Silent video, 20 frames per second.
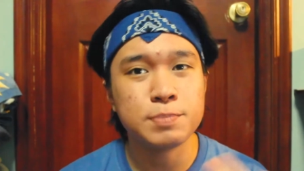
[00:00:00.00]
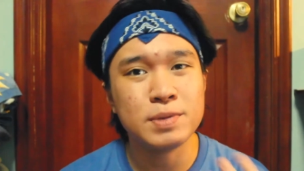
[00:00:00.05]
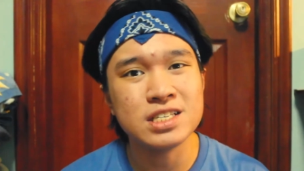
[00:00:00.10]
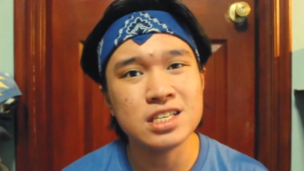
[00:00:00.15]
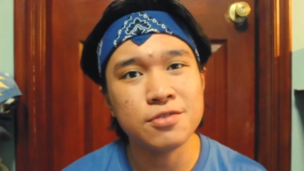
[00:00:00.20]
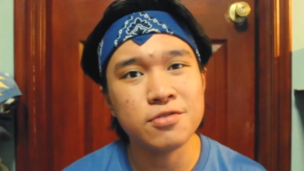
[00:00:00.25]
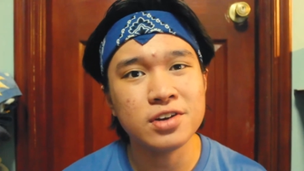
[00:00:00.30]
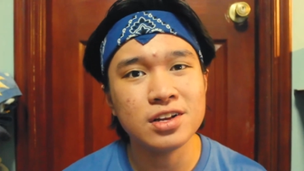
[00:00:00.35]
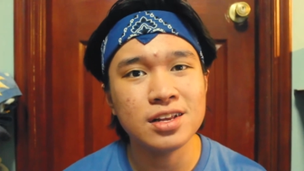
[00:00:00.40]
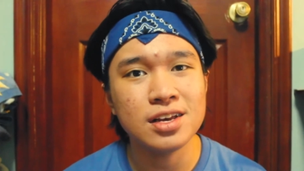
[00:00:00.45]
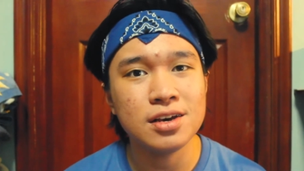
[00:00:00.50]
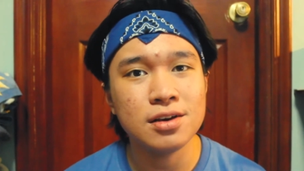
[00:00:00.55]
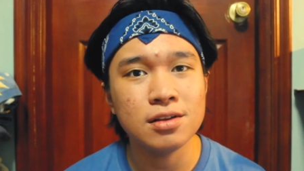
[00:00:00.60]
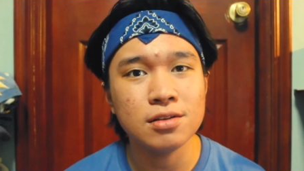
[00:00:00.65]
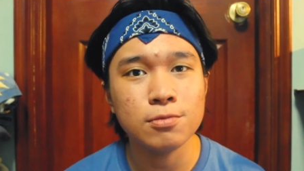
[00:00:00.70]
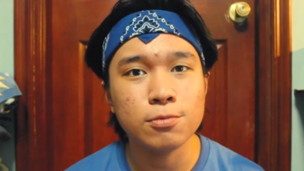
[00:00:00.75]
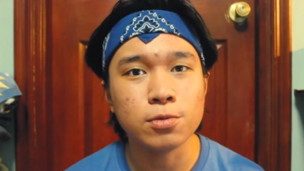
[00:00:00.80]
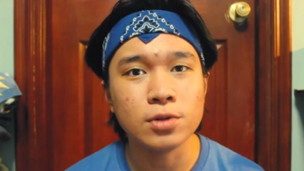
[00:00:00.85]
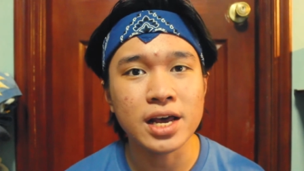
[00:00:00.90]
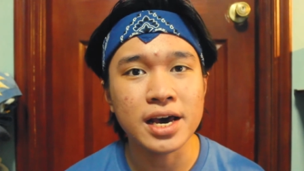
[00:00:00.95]
specifically
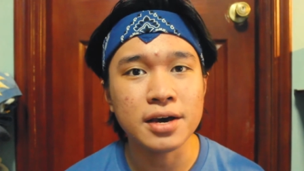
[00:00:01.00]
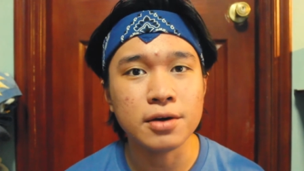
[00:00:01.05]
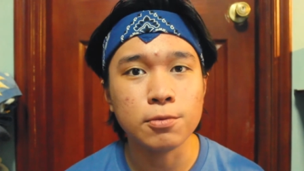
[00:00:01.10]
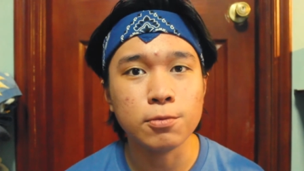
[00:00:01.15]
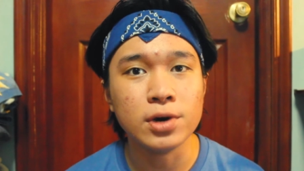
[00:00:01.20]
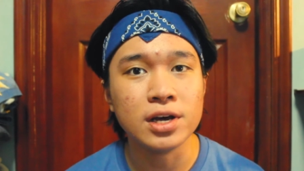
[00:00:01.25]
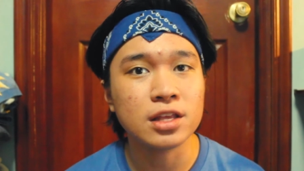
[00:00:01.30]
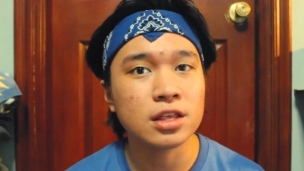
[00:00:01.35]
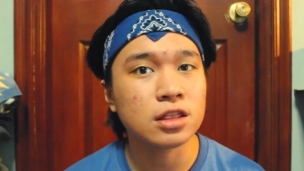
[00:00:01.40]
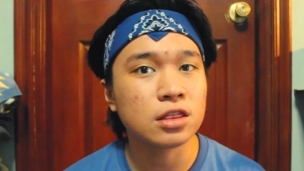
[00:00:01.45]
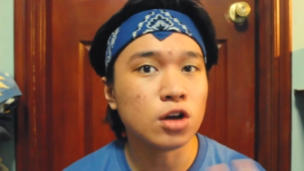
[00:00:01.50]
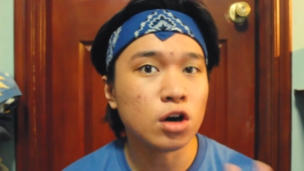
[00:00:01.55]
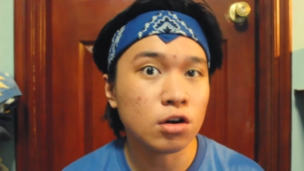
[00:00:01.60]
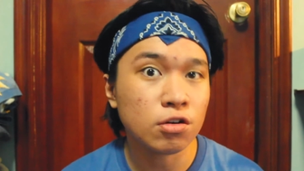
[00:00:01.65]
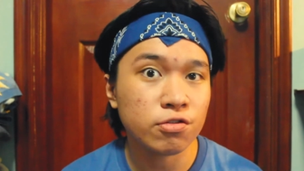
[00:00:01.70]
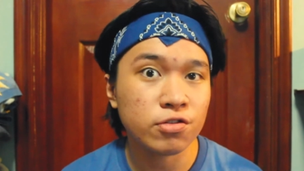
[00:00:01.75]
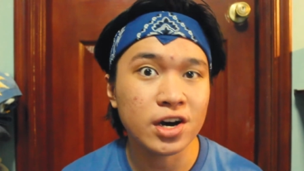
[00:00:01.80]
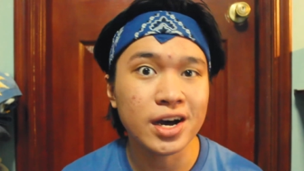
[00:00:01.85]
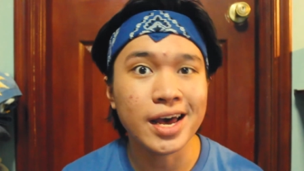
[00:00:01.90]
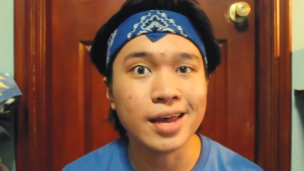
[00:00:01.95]
like with
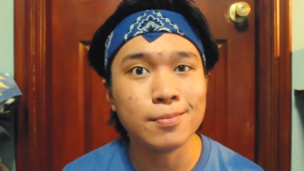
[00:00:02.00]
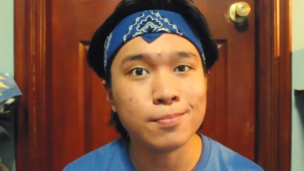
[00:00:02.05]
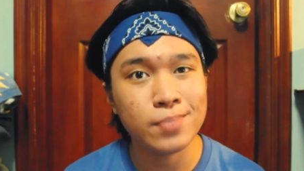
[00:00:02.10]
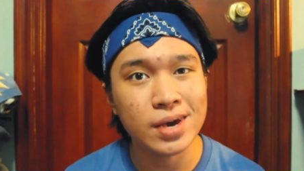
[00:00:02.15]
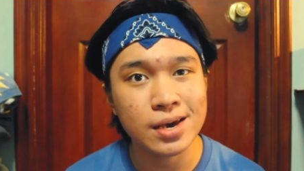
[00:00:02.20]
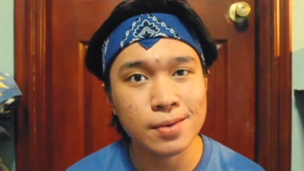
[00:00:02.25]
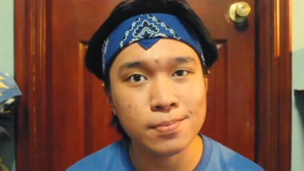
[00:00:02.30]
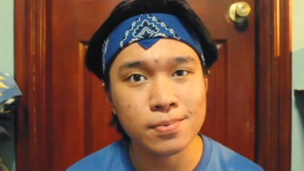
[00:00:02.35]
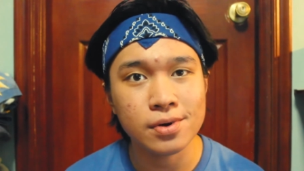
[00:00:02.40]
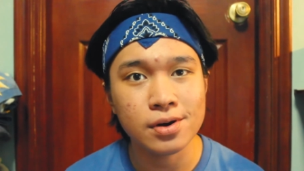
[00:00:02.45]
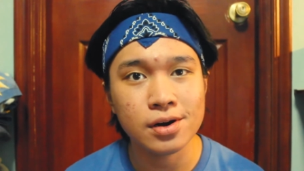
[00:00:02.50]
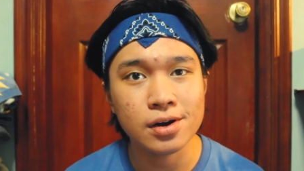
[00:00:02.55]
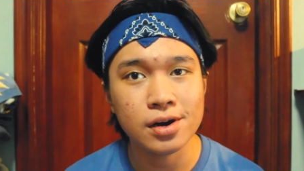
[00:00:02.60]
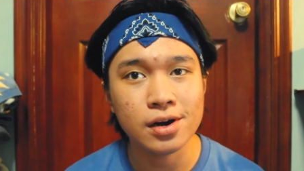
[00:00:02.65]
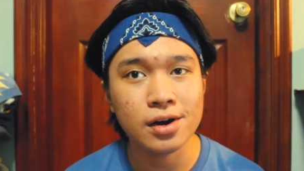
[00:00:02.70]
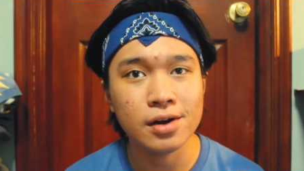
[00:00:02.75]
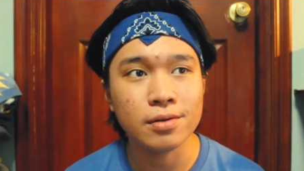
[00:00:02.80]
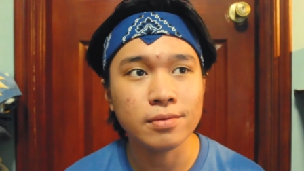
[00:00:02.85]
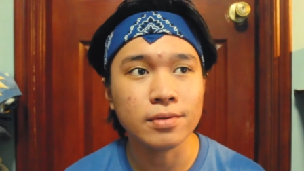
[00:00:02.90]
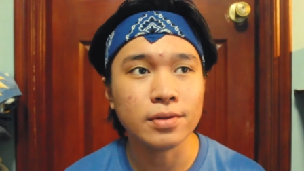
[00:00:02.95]
Tongfa and
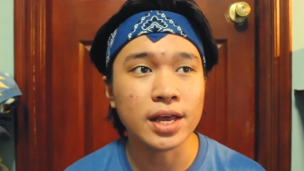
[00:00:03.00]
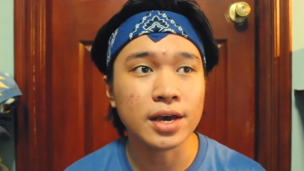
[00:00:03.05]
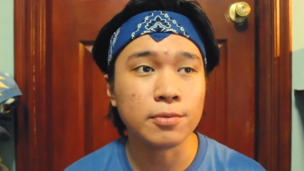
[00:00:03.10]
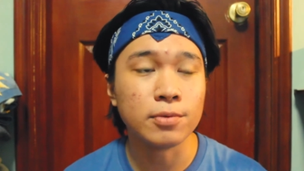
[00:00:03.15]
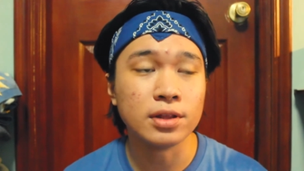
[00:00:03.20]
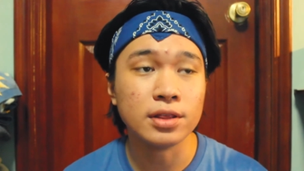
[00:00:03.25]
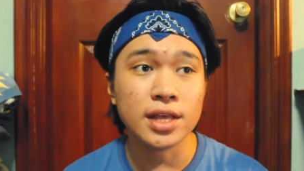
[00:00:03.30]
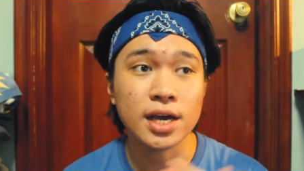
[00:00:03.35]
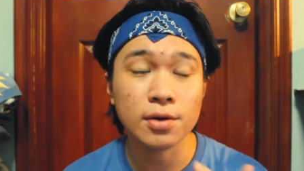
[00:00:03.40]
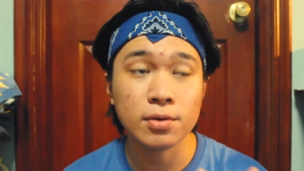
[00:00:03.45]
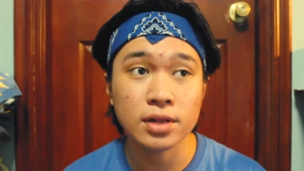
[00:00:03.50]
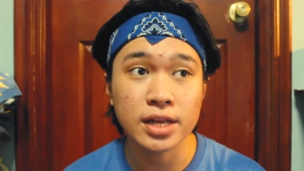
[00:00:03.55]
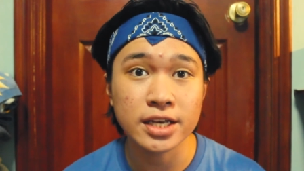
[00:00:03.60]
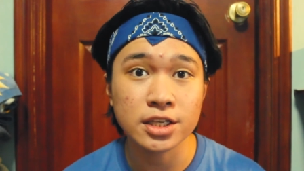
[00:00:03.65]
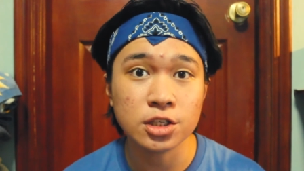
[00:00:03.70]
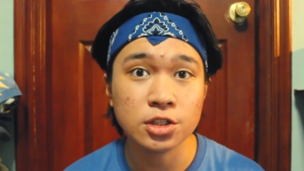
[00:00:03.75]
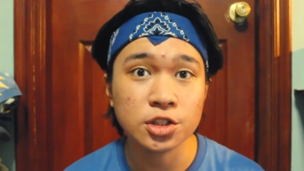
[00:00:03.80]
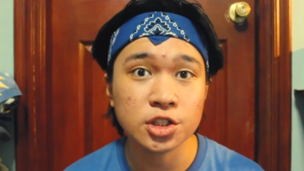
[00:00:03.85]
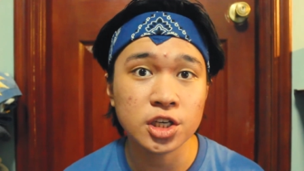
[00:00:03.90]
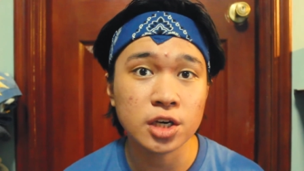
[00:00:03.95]
Paper, like with their
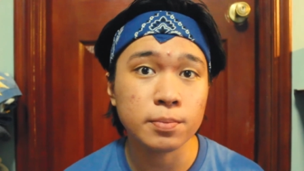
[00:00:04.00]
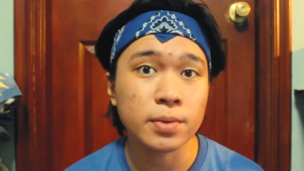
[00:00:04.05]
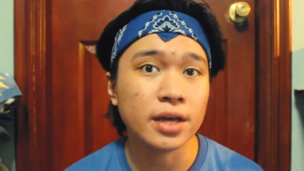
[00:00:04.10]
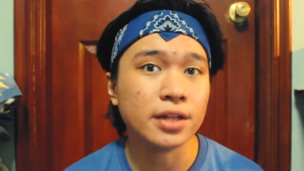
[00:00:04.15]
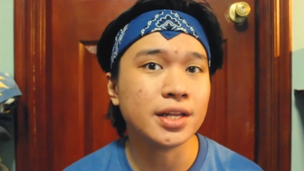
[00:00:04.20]
relationship.